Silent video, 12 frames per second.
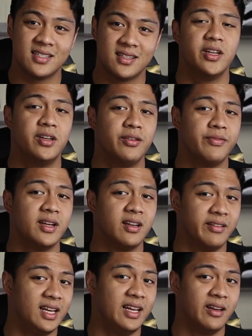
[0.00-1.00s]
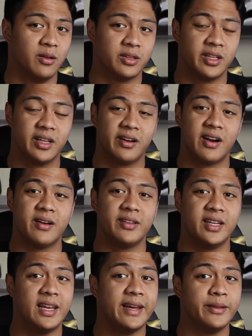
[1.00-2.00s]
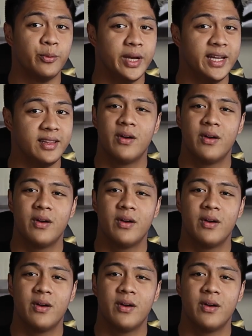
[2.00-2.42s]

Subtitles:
You do feel really low to the ground and lightweight